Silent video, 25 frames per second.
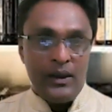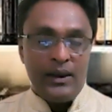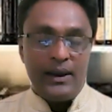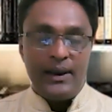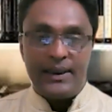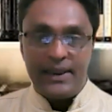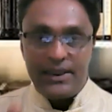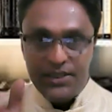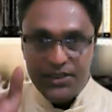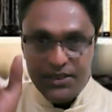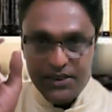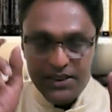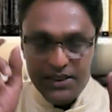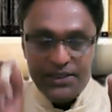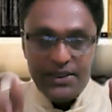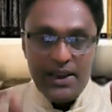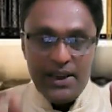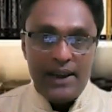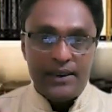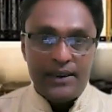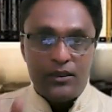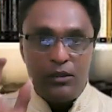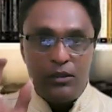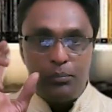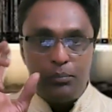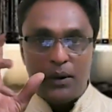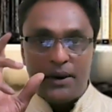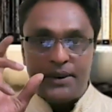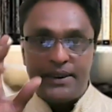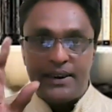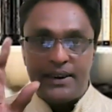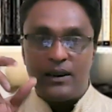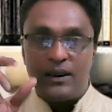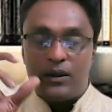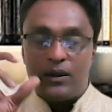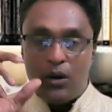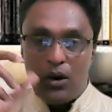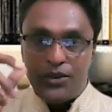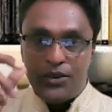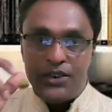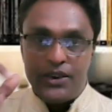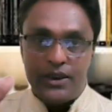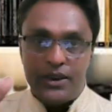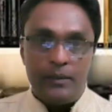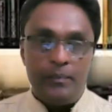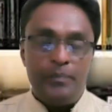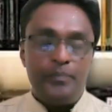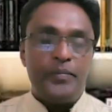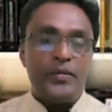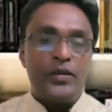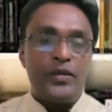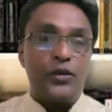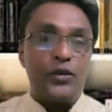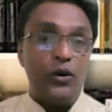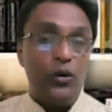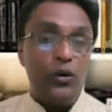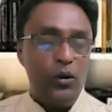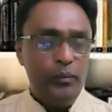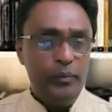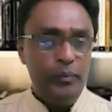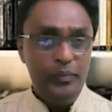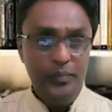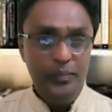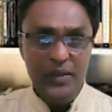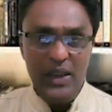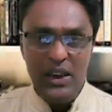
It is designed on particular logic. So